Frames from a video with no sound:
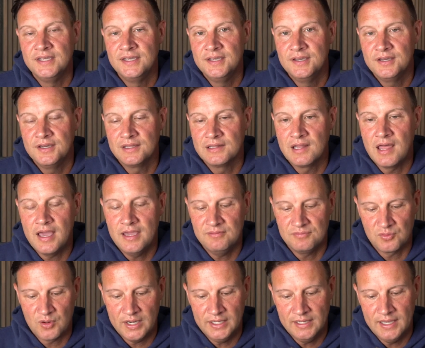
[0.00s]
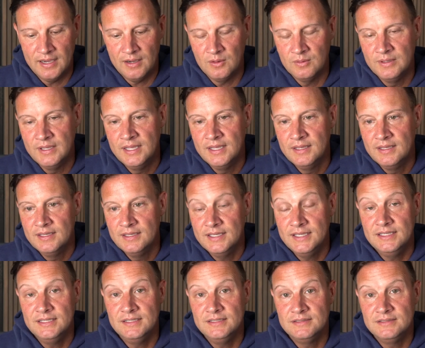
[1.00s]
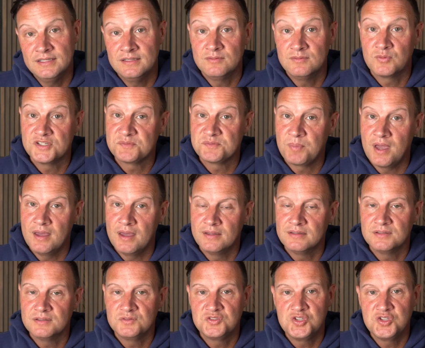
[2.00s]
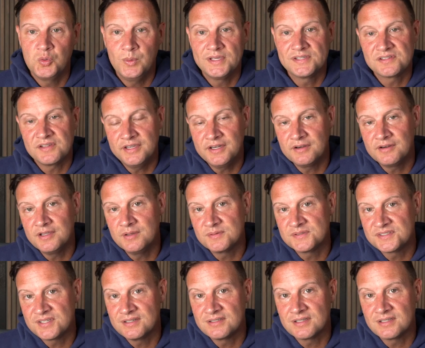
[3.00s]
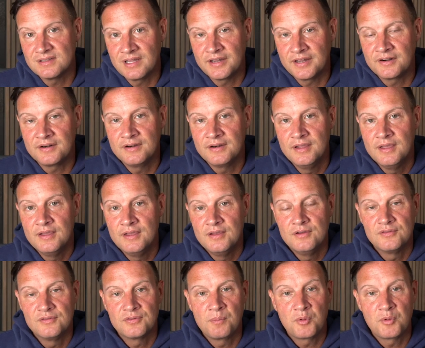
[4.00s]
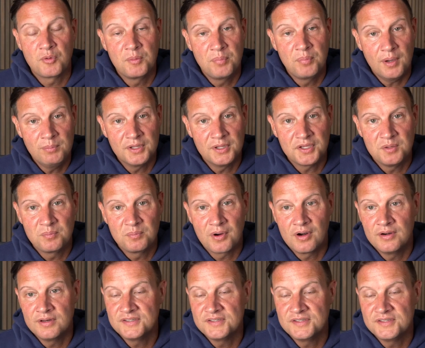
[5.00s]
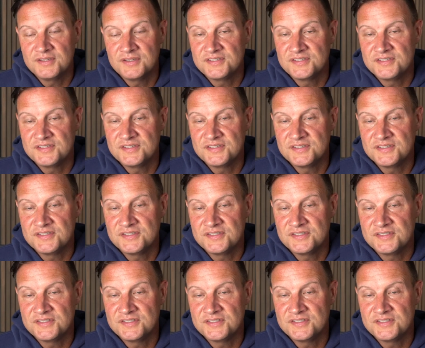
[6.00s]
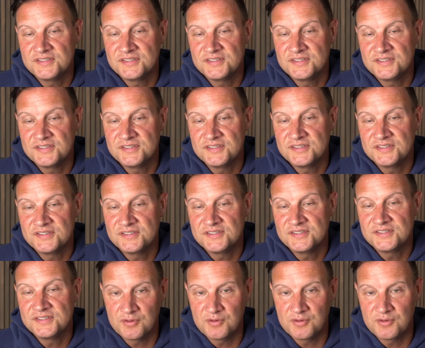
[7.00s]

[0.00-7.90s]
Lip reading: live right now. He didn't respond. 2 weeks later, he was sent a letter from the Republican Party saying, never release this information. That's free